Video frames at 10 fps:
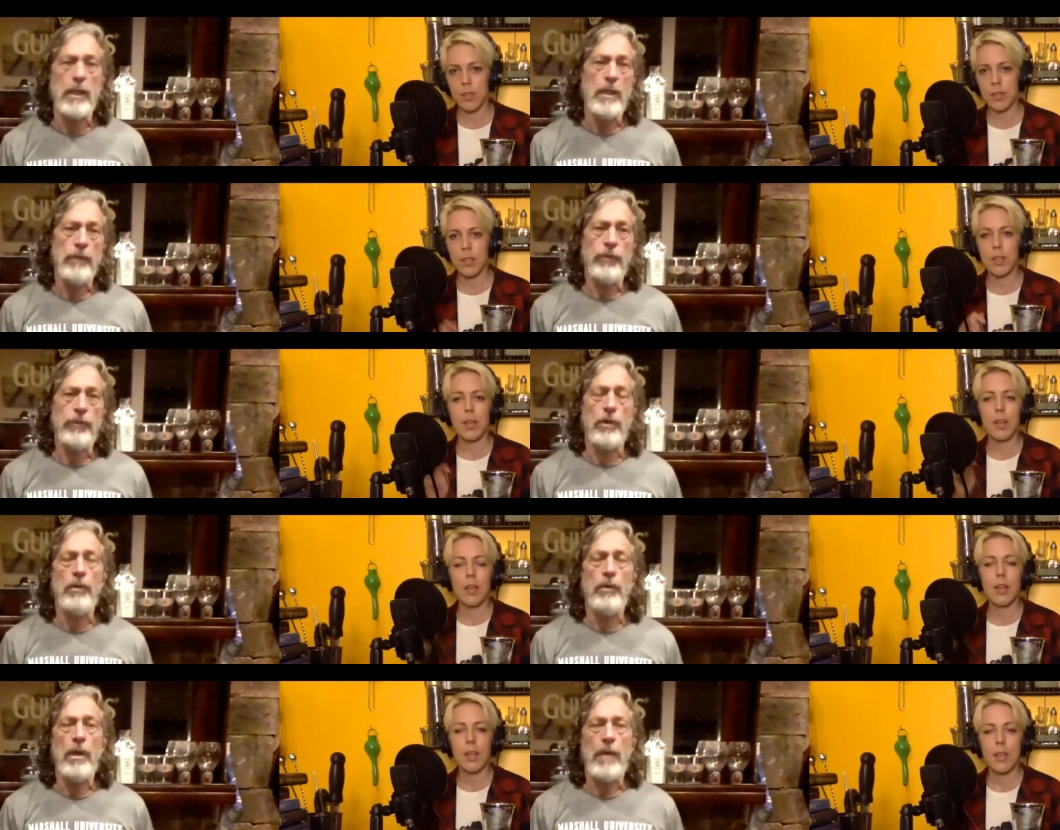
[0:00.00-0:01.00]

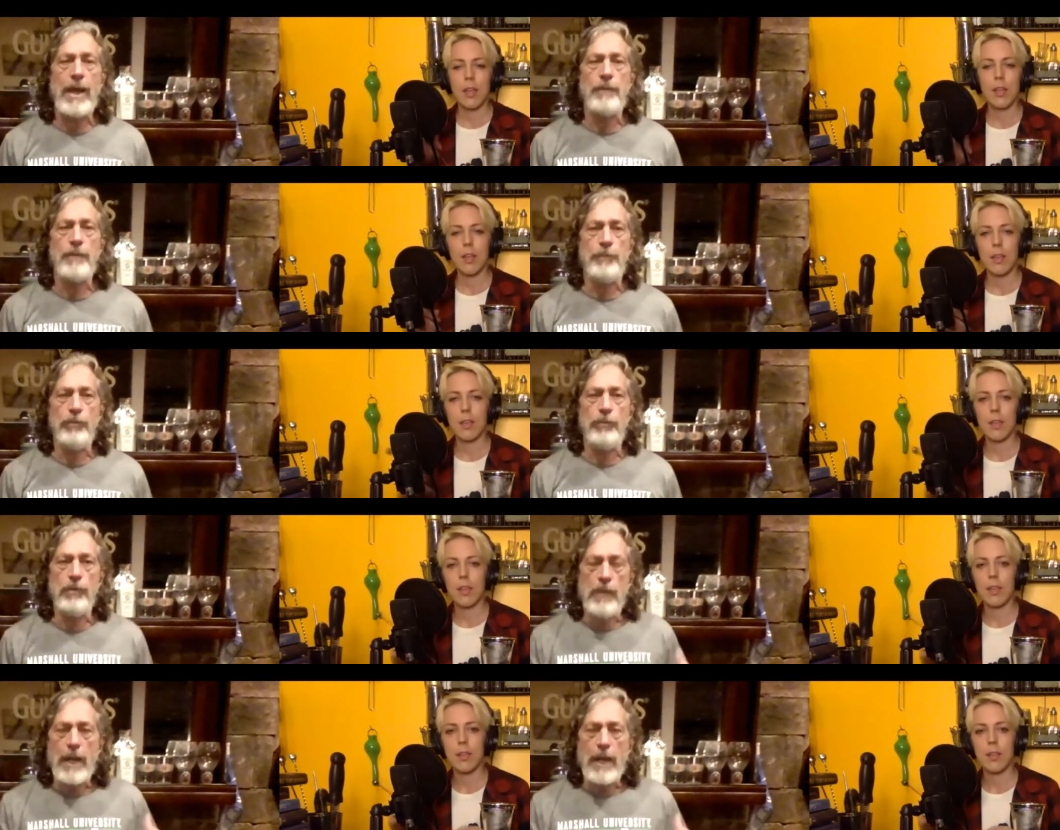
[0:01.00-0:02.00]
Speaker 1: So I
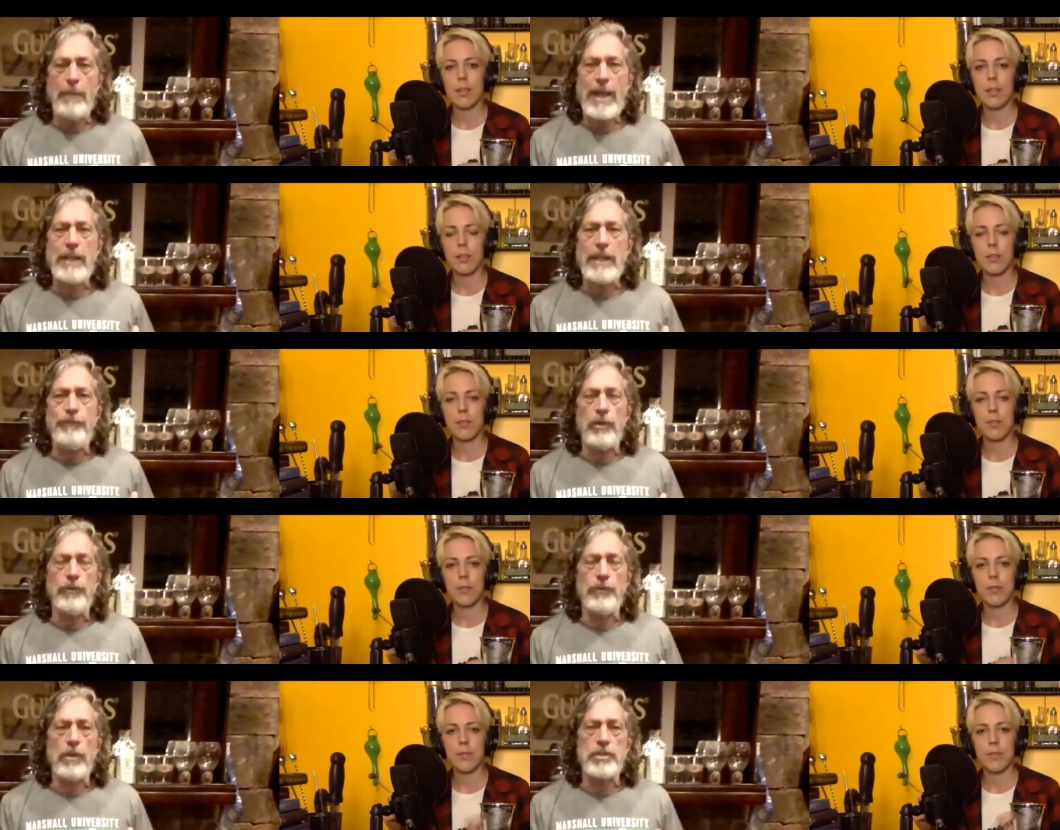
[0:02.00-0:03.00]
got a baggie full of
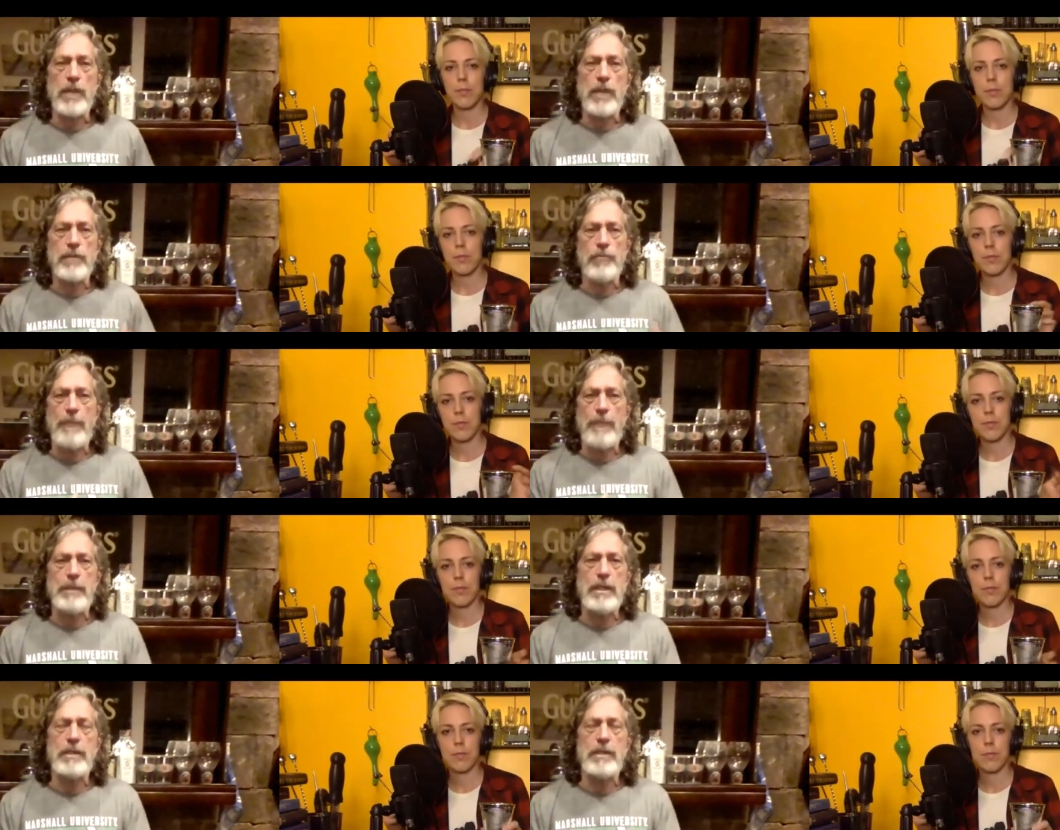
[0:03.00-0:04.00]
crushed ice, wrapped it
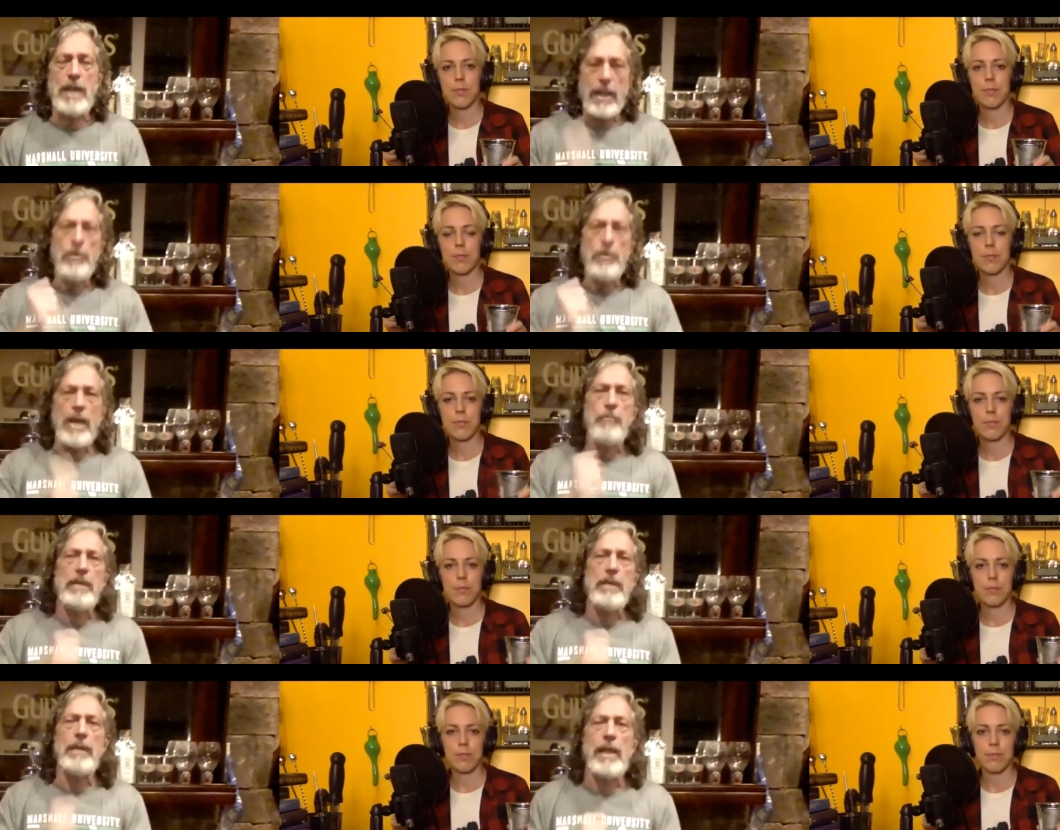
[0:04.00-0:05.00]
in a towel, and went out and
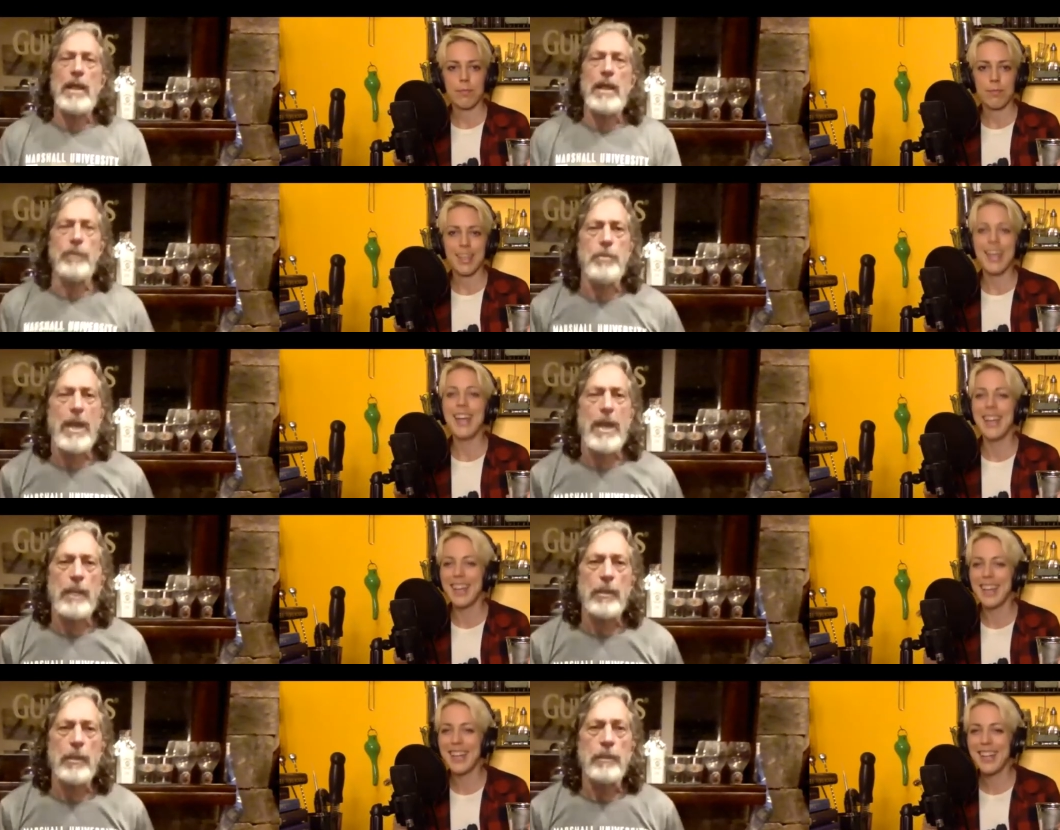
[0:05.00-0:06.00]
beat the hell out of it with my
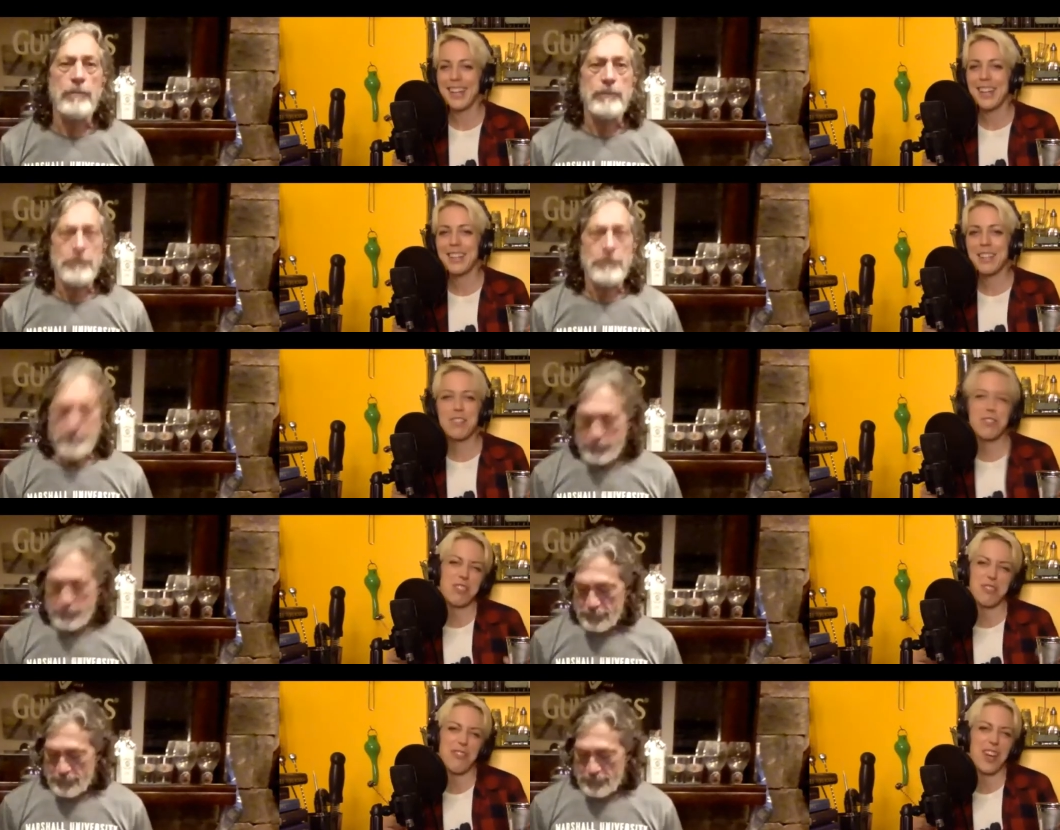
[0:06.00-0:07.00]
hammer.
Speaker 2: It's also
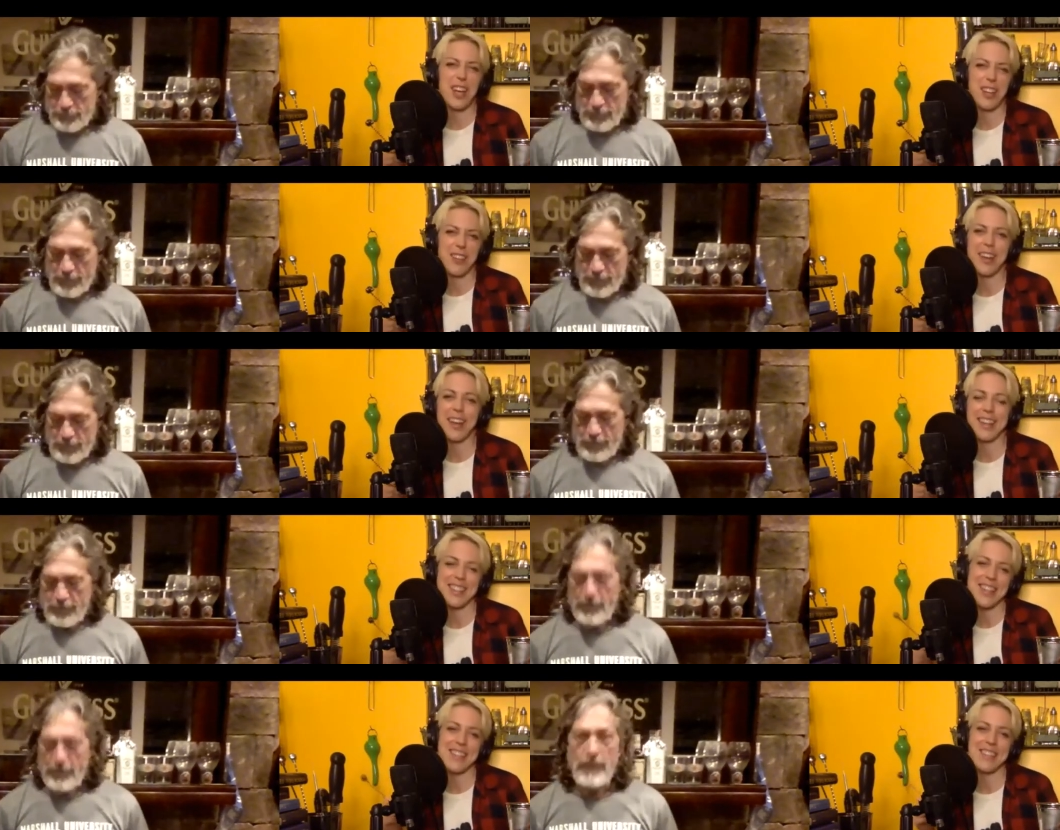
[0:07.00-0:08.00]
just fun, right?
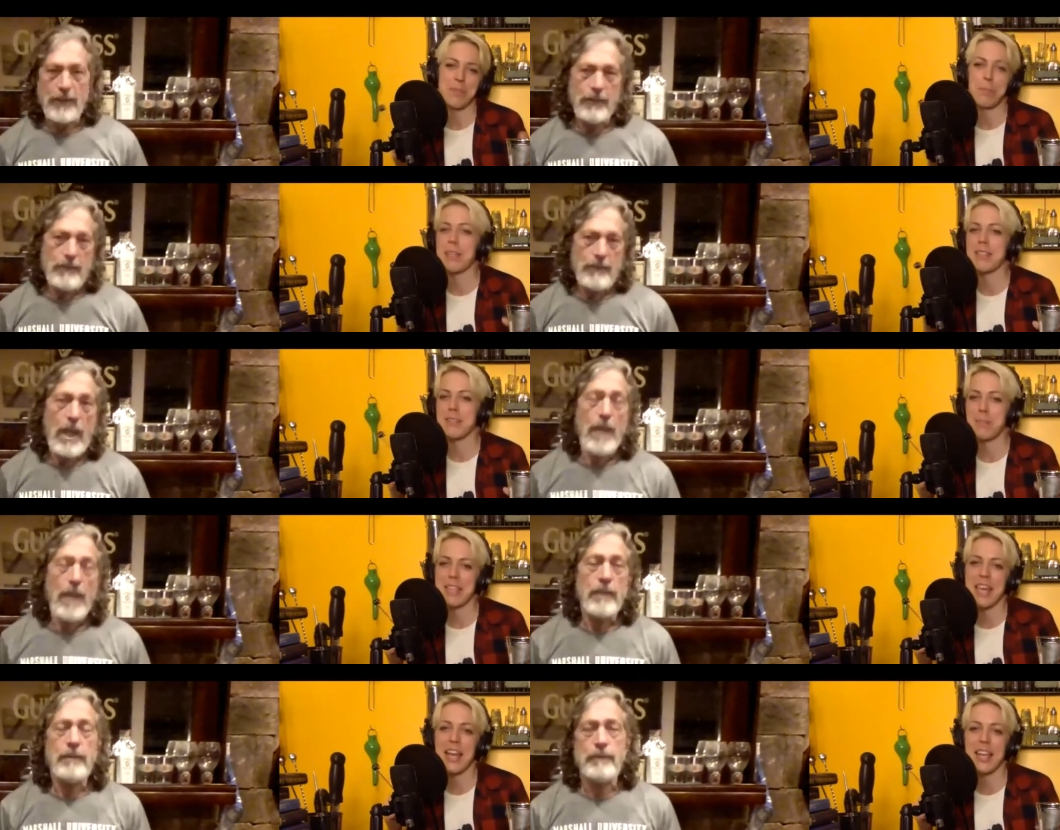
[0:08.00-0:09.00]
It's nice to just beat, yeah.
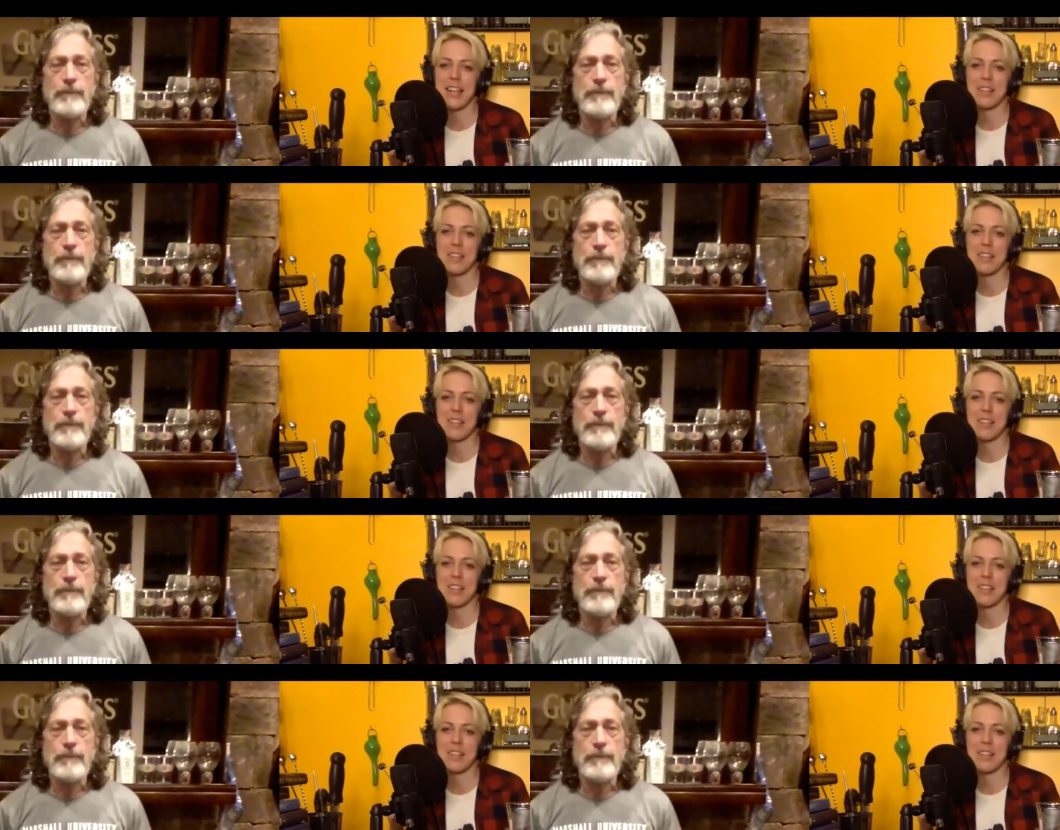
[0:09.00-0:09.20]
beat the hell out of